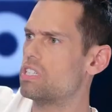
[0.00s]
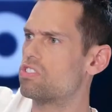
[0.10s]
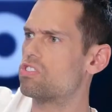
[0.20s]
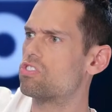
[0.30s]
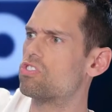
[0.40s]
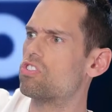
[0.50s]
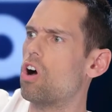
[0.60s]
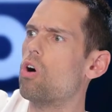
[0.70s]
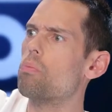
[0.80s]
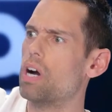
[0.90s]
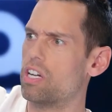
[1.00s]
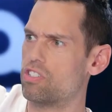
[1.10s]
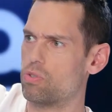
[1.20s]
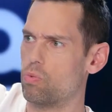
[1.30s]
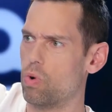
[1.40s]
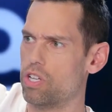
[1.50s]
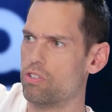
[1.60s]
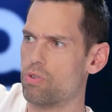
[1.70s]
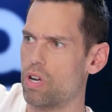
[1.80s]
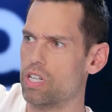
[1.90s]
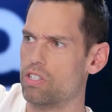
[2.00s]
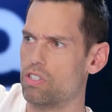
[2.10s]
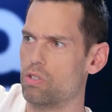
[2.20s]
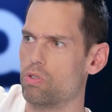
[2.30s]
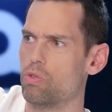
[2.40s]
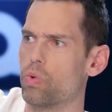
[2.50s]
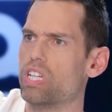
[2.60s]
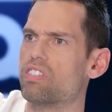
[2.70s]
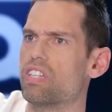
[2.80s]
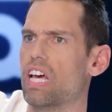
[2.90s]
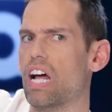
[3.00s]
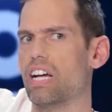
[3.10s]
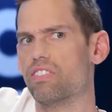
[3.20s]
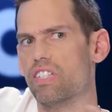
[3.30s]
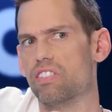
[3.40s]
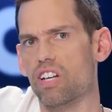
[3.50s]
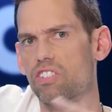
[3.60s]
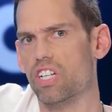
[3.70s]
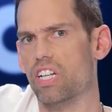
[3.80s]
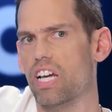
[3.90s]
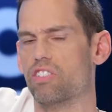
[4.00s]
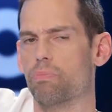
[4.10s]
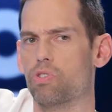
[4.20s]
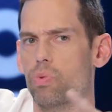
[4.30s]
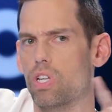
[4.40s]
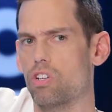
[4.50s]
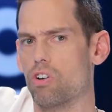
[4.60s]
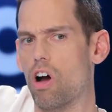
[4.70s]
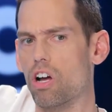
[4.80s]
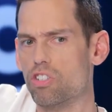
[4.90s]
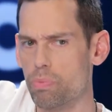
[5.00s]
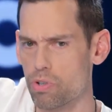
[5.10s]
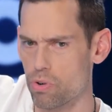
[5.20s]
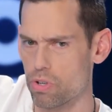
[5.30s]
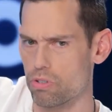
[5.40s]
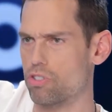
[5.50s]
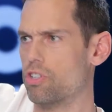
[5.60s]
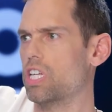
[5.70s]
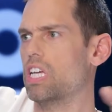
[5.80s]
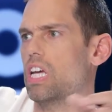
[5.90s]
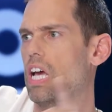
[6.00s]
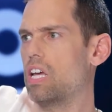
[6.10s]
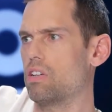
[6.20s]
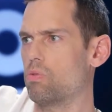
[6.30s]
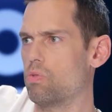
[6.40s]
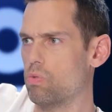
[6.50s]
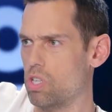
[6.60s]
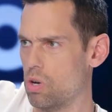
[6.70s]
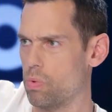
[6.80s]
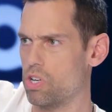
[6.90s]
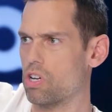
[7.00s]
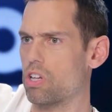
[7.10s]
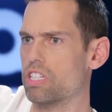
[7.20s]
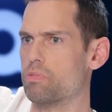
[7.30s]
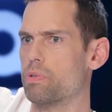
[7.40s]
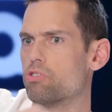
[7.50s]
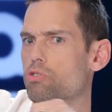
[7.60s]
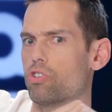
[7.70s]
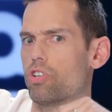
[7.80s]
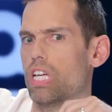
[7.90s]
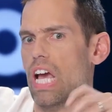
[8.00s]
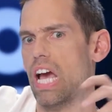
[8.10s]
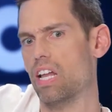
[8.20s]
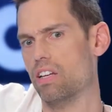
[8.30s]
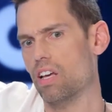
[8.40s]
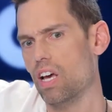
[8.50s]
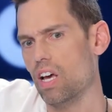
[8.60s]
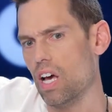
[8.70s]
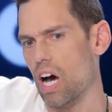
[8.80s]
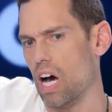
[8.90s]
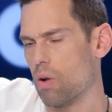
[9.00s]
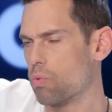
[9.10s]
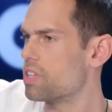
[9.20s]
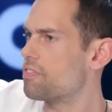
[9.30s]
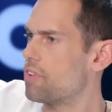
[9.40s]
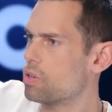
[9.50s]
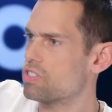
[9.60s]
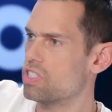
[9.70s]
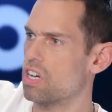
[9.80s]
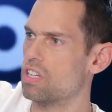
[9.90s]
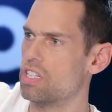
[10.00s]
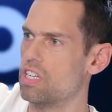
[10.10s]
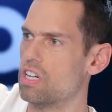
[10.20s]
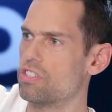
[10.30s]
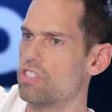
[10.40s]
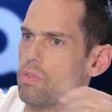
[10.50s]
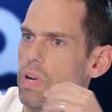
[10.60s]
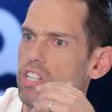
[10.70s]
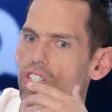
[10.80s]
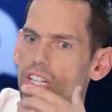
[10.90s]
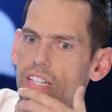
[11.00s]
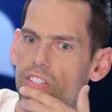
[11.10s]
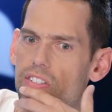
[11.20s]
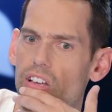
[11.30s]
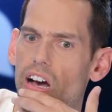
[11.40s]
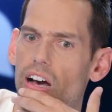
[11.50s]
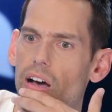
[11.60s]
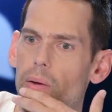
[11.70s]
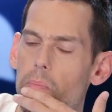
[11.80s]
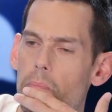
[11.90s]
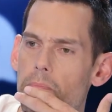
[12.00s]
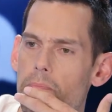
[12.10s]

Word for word: me so much, what you're trying to do, and the reason that I see such a connection between your entrepreneurial journey and, you know, what you're calling a spiritual journey, and uh, really focusing on the younger generation is, um,